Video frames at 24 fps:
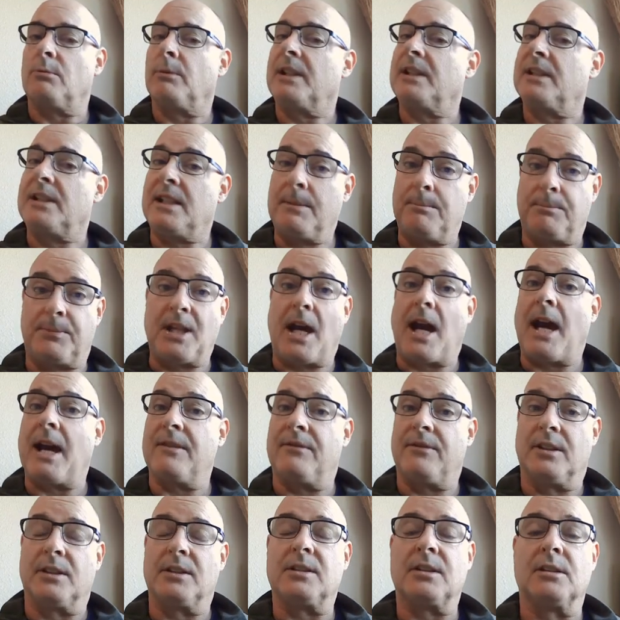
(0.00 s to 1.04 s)
We deep
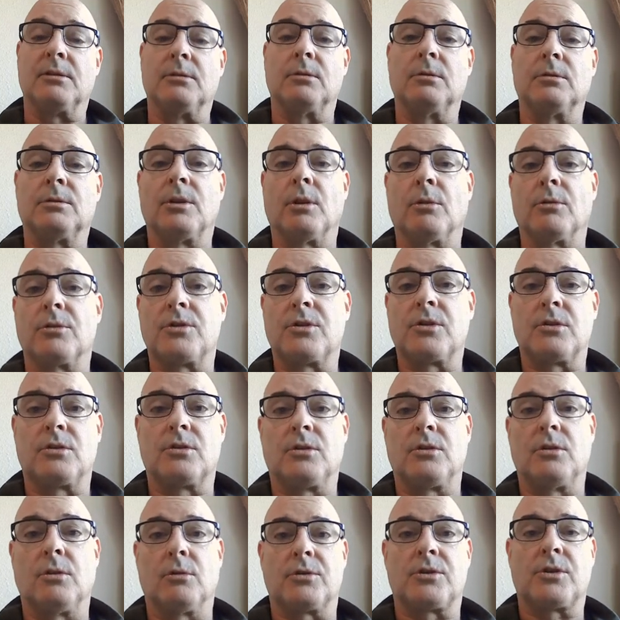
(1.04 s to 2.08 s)
dive into those,
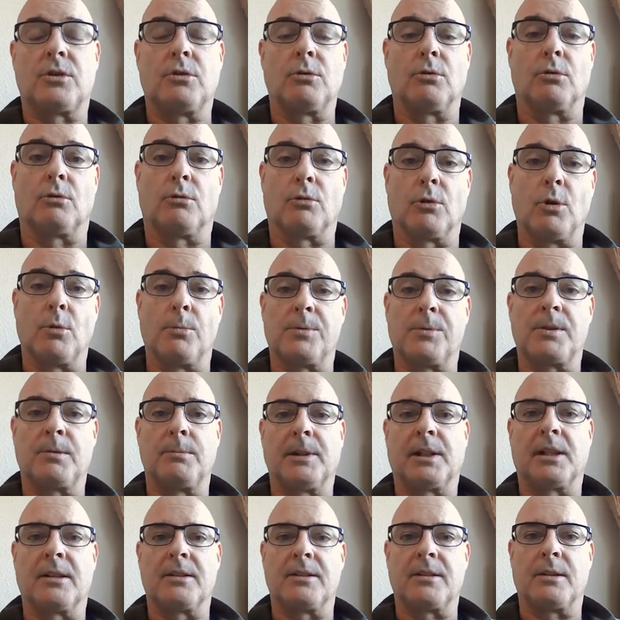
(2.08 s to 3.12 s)
those two groups
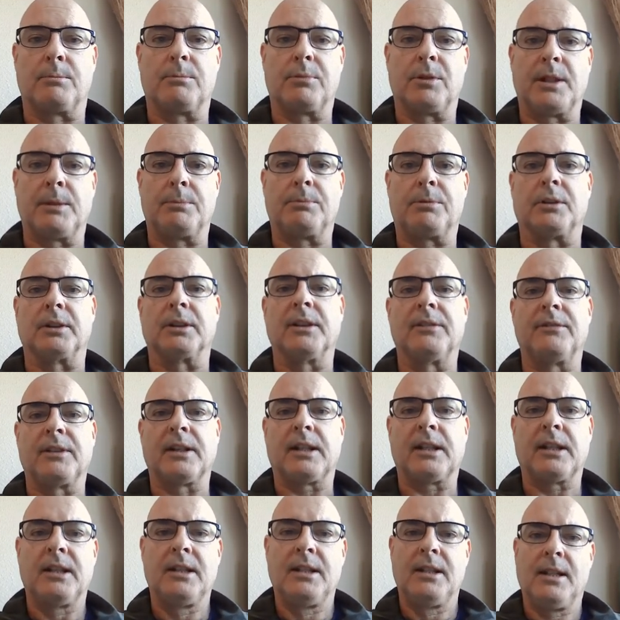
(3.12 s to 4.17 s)
because they're pretty
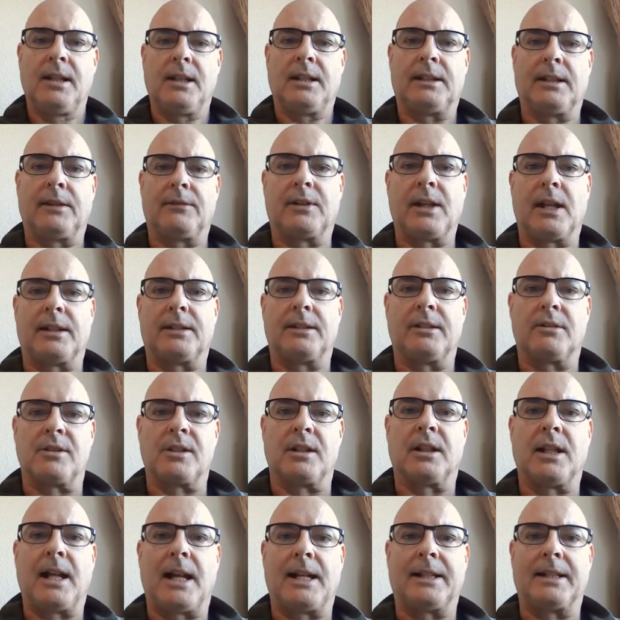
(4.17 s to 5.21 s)
prolific and they've got, there's a
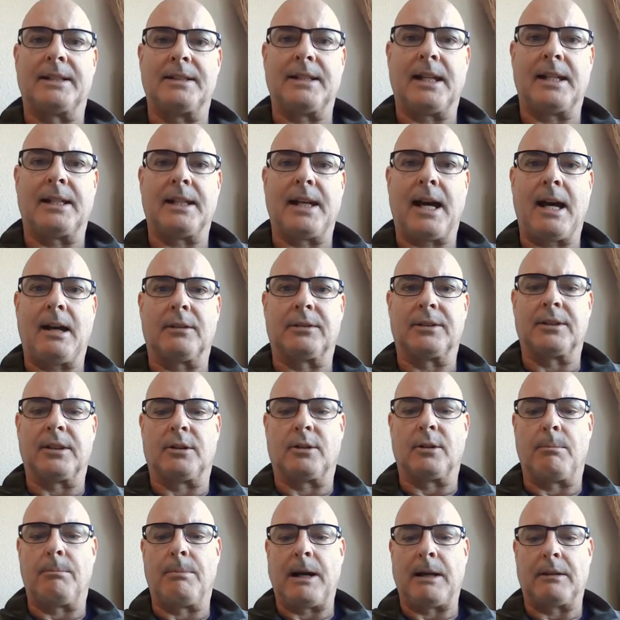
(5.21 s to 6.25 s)
lot of data out
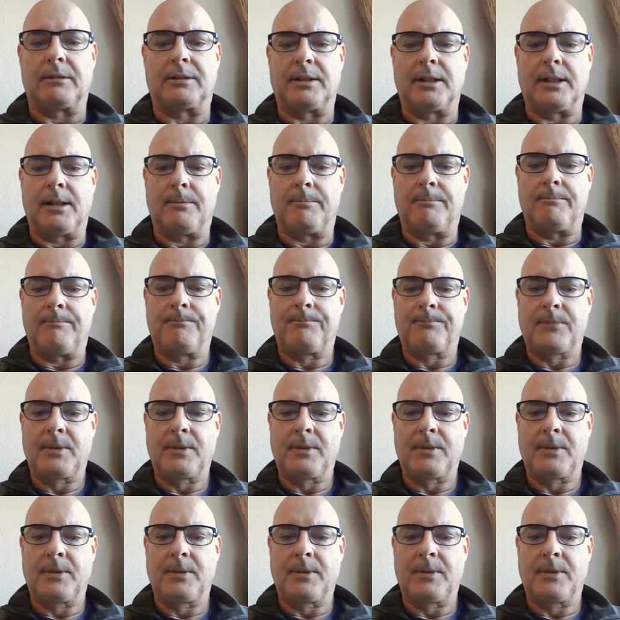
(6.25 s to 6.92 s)
there about them.